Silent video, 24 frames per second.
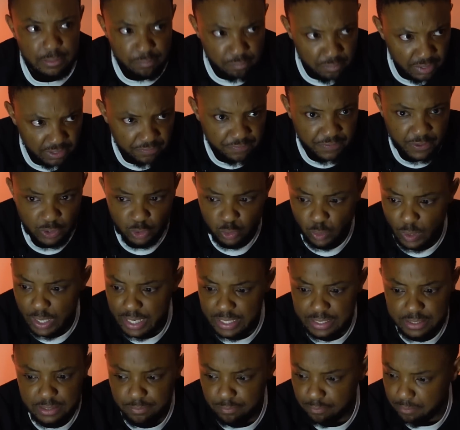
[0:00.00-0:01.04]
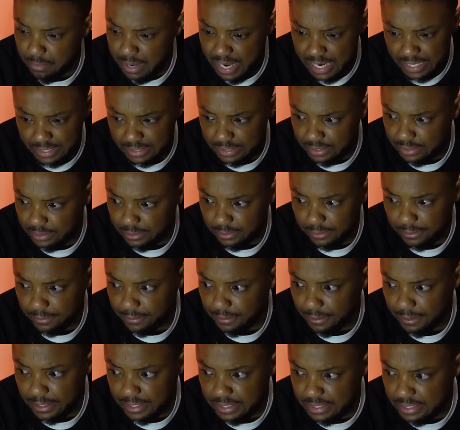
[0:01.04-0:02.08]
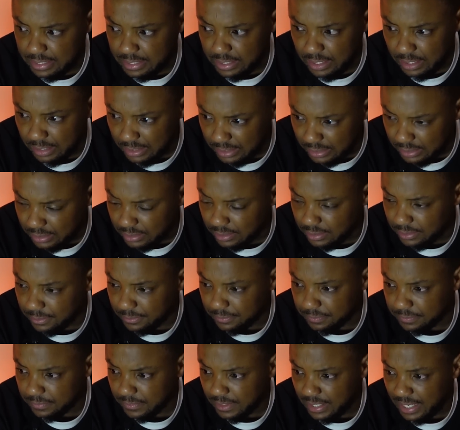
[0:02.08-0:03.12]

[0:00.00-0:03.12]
Midfield-wise, Mart is still